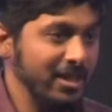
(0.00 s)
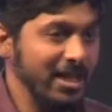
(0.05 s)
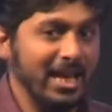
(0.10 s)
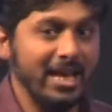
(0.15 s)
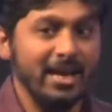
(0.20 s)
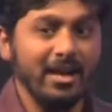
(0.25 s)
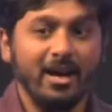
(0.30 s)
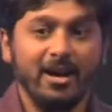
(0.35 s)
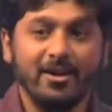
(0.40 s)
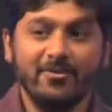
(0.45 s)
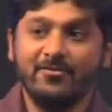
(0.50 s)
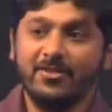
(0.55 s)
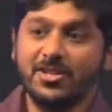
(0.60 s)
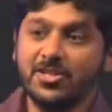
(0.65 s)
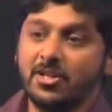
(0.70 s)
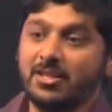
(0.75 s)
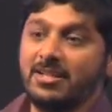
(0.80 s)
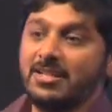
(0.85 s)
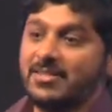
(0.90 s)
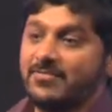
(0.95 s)
and our
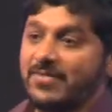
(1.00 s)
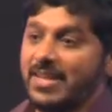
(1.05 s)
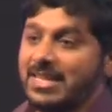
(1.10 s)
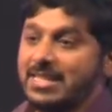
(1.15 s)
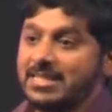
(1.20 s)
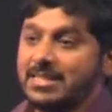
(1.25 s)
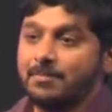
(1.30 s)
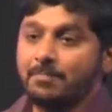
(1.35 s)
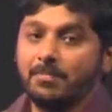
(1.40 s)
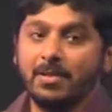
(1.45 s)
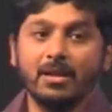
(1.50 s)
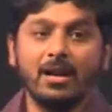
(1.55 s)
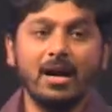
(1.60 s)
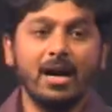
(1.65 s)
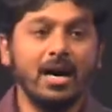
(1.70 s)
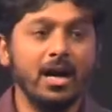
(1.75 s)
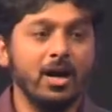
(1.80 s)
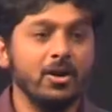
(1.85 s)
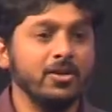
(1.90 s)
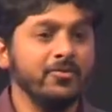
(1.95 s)
vision is very simple.
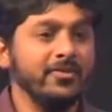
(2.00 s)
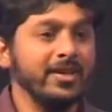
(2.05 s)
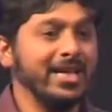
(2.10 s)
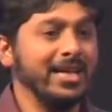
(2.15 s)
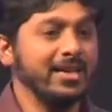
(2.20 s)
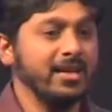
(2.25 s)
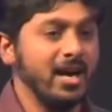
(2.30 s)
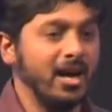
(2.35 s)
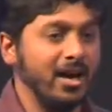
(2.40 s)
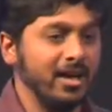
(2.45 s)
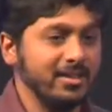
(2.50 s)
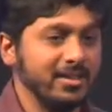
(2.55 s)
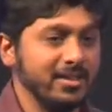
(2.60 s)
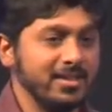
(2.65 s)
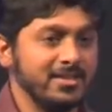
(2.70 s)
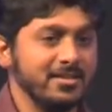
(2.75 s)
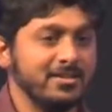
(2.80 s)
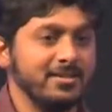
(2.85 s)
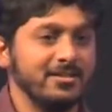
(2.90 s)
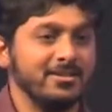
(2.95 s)
How do we get
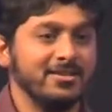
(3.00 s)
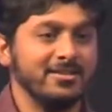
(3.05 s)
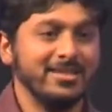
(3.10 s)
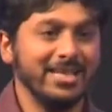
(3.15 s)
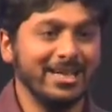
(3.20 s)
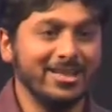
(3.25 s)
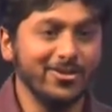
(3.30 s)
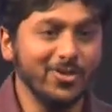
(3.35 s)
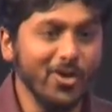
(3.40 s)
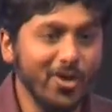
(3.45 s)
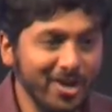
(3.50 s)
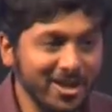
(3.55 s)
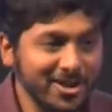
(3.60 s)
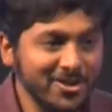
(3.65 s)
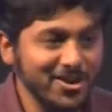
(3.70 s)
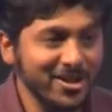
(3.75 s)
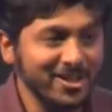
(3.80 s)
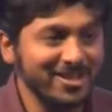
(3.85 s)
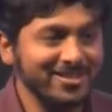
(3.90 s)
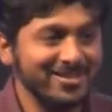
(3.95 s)
artists,
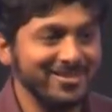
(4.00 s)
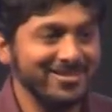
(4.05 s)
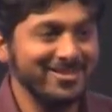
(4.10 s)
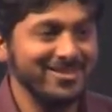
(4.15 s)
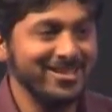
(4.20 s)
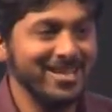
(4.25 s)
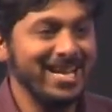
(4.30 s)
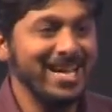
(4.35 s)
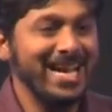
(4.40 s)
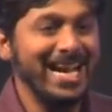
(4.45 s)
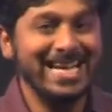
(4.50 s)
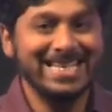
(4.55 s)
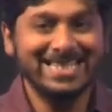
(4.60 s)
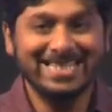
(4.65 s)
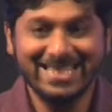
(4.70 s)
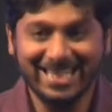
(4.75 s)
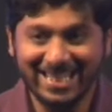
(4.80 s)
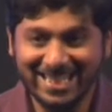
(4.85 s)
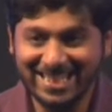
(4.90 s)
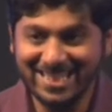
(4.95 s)
technologists, and
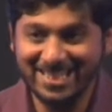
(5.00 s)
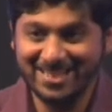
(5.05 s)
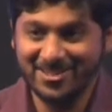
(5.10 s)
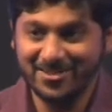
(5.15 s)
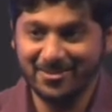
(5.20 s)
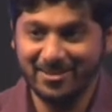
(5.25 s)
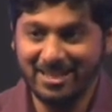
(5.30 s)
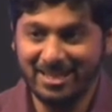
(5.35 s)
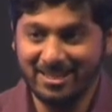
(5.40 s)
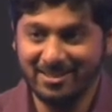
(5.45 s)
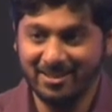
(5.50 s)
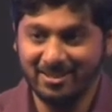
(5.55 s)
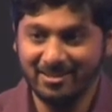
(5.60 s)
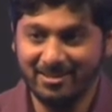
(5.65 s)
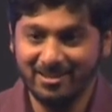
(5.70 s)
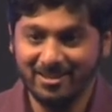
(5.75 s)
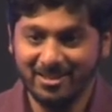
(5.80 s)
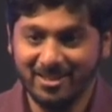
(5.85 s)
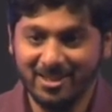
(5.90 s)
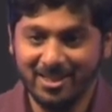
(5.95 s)
scientists together
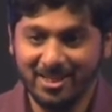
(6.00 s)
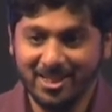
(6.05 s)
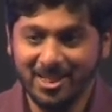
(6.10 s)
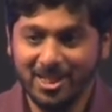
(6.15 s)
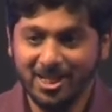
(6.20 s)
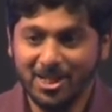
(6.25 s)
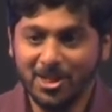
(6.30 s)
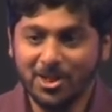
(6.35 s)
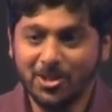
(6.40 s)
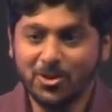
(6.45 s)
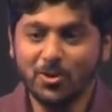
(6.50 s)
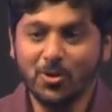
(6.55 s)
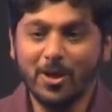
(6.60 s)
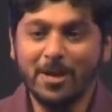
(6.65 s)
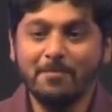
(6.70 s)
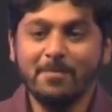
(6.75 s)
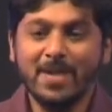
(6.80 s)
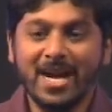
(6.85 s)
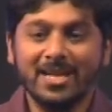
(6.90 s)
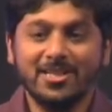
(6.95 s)
to
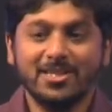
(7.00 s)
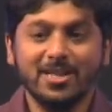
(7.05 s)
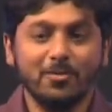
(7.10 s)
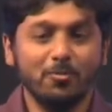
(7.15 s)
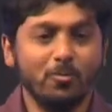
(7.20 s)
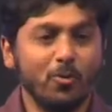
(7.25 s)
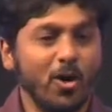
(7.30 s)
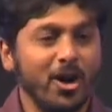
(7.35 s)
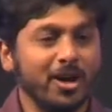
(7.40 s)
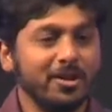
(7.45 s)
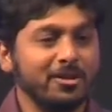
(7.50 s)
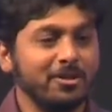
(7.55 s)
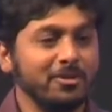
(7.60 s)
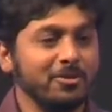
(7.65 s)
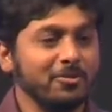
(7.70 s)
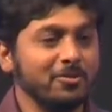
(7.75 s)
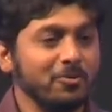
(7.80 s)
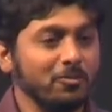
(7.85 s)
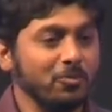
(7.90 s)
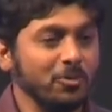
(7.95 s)
imagine what
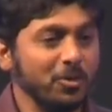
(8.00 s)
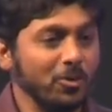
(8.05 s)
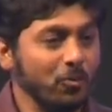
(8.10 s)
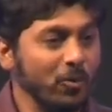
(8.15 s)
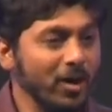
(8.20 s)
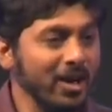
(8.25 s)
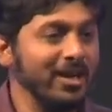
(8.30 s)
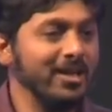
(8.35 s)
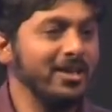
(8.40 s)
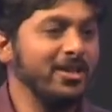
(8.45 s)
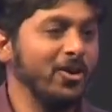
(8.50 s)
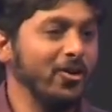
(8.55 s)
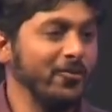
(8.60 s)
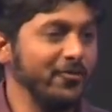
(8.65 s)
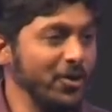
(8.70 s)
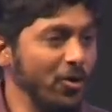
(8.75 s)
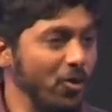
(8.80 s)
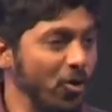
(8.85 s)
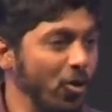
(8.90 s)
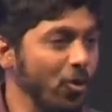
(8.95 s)
the world of
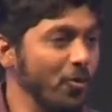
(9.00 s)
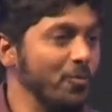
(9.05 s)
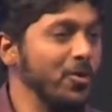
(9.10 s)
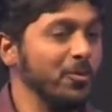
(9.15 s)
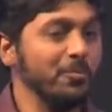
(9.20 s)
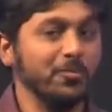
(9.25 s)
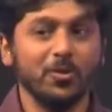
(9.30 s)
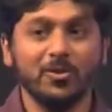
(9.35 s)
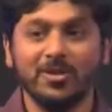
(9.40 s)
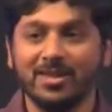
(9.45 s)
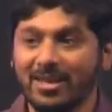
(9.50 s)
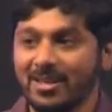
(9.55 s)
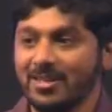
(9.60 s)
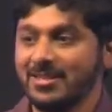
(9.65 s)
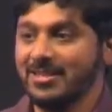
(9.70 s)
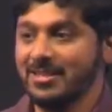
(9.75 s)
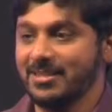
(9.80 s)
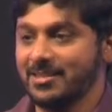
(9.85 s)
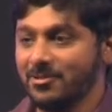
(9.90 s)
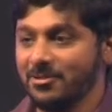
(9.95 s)
the Homo
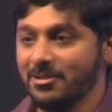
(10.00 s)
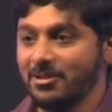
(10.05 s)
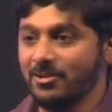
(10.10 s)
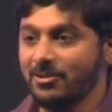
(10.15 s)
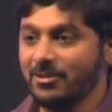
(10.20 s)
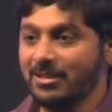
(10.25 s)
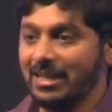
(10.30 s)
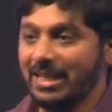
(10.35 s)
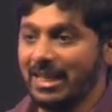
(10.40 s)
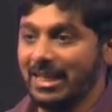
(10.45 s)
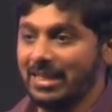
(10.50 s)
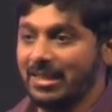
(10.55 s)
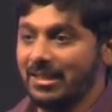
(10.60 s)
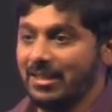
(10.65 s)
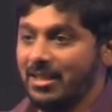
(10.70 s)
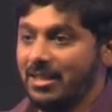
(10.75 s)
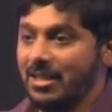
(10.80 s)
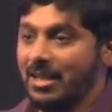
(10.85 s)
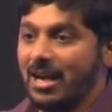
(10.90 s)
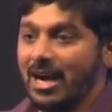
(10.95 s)
mutans is going to look like?
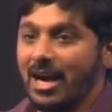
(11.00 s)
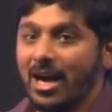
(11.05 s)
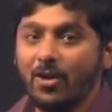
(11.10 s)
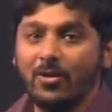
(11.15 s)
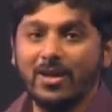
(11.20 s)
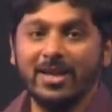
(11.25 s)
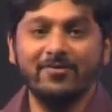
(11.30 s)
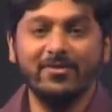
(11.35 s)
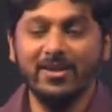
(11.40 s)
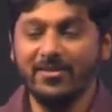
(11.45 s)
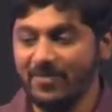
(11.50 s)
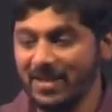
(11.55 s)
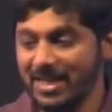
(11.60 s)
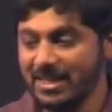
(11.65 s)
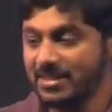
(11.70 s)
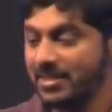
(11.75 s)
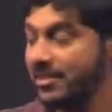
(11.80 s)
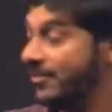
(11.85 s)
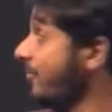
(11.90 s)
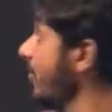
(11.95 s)
How can we face the